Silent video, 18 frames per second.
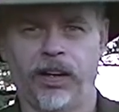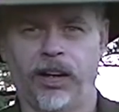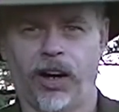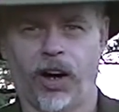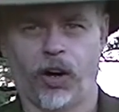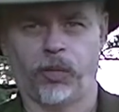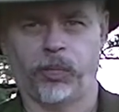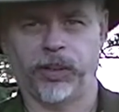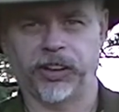
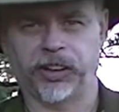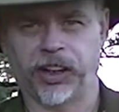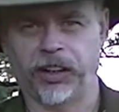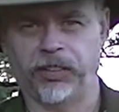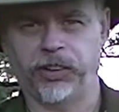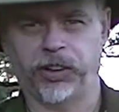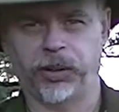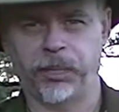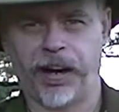Hope this
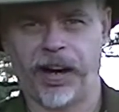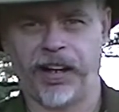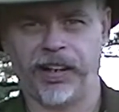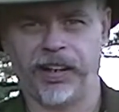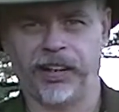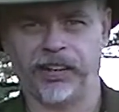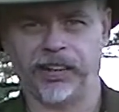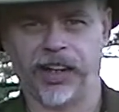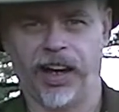gives you some
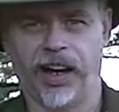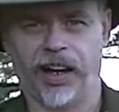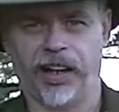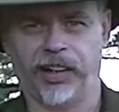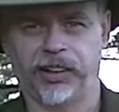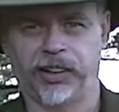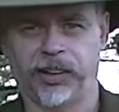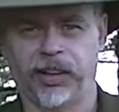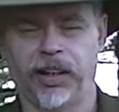ideas,
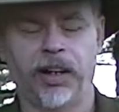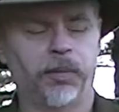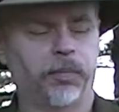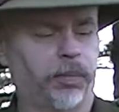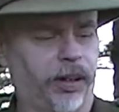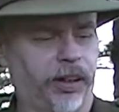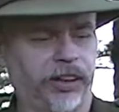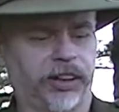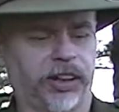guys.
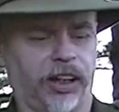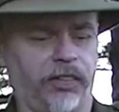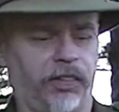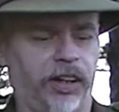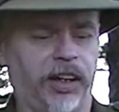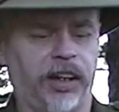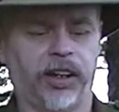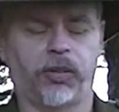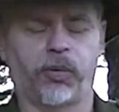Please leave
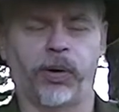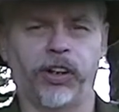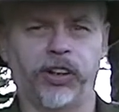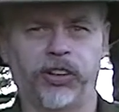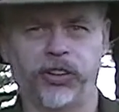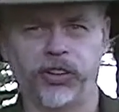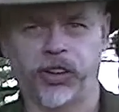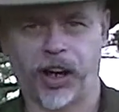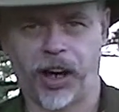any
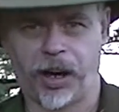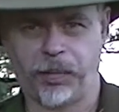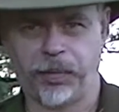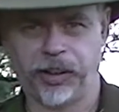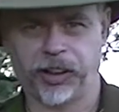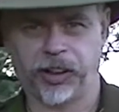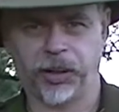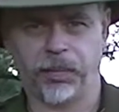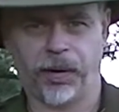questions or
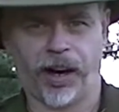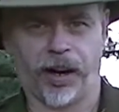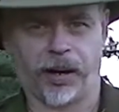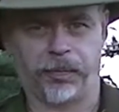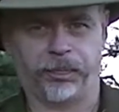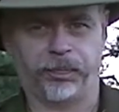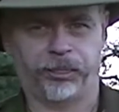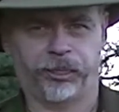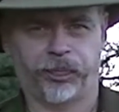comments in the bottom.
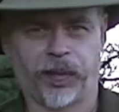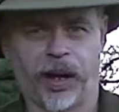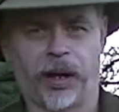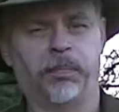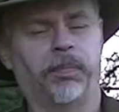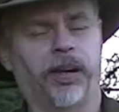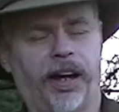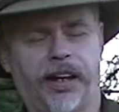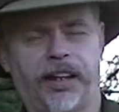I'm
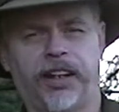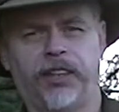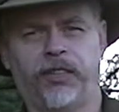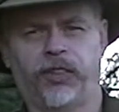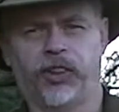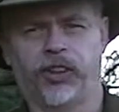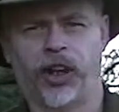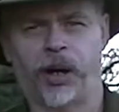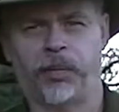Blackie
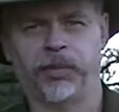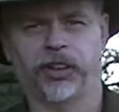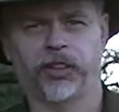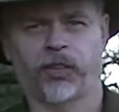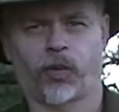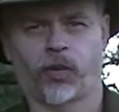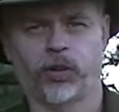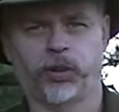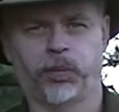for Shaman's
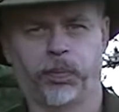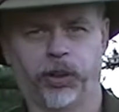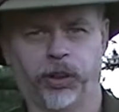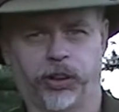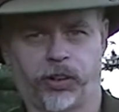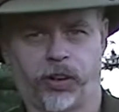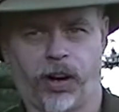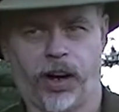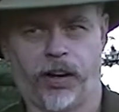Forge
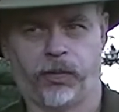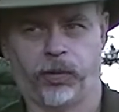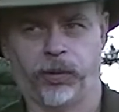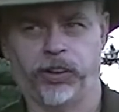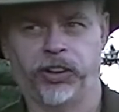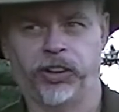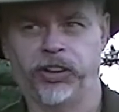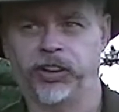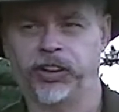Bushcraft.
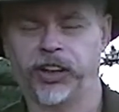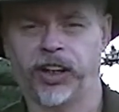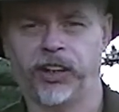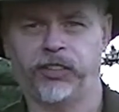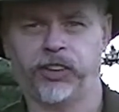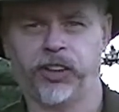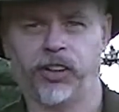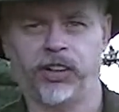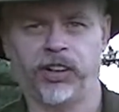Wishing you safe
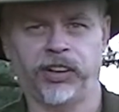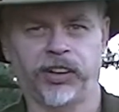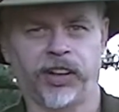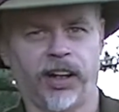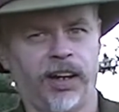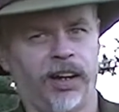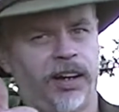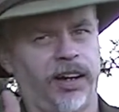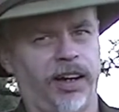journeys.
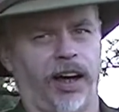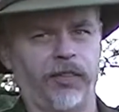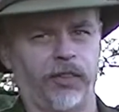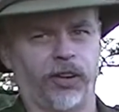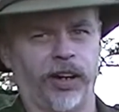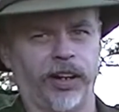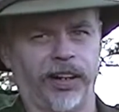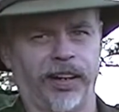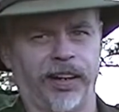Have a
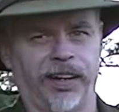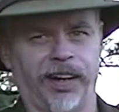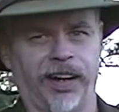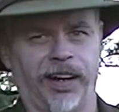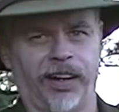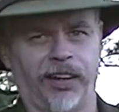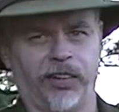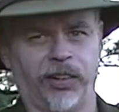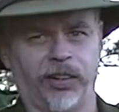great day,
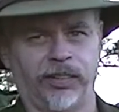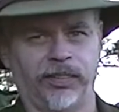guys.